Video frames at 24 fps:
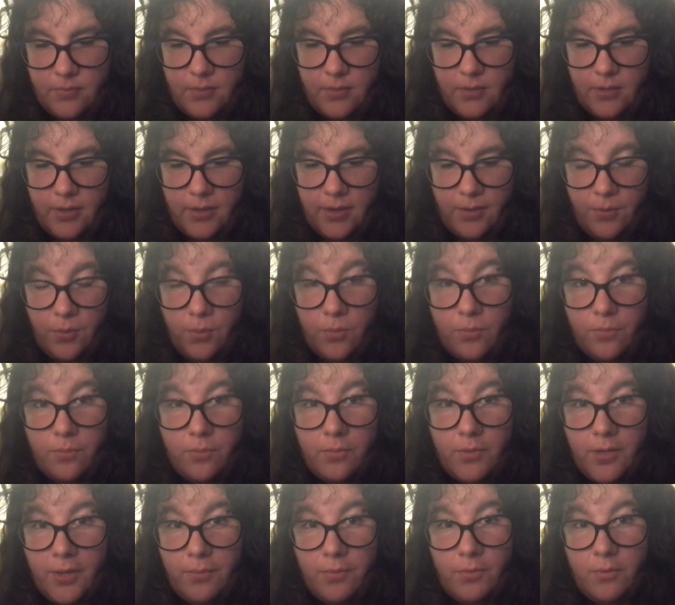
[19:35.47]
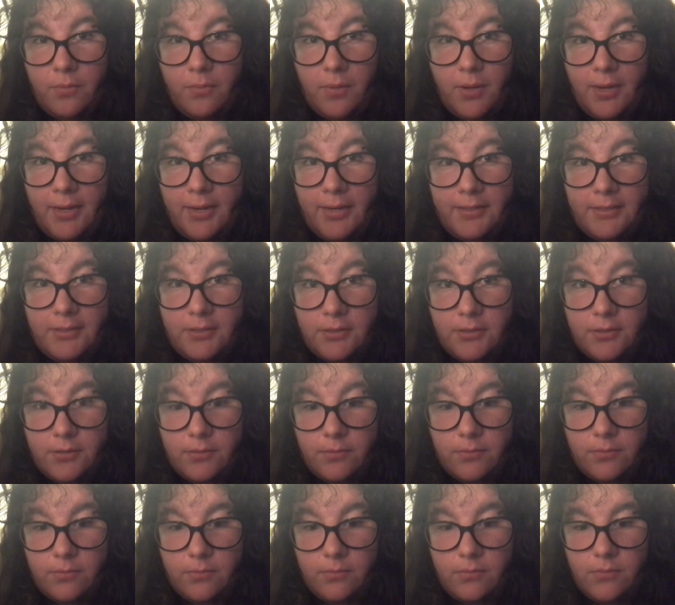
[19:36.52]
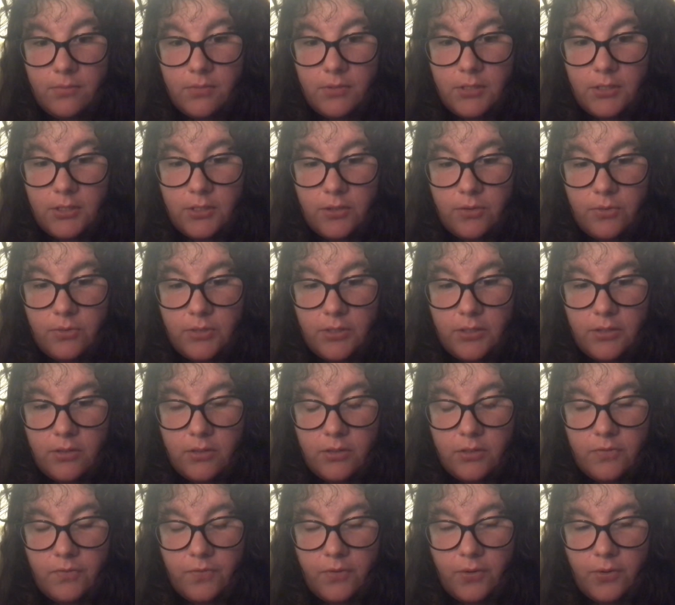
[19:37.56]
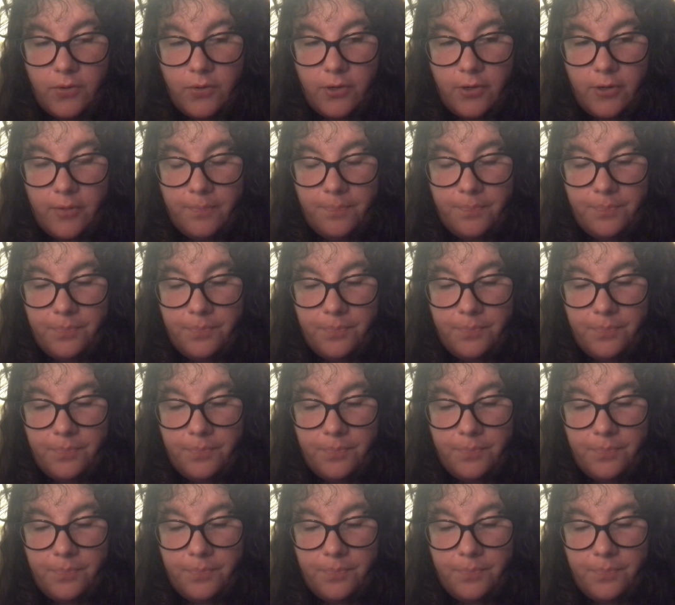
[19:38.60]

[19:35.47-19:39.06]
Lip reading: I wouldn't mind disclosing this further.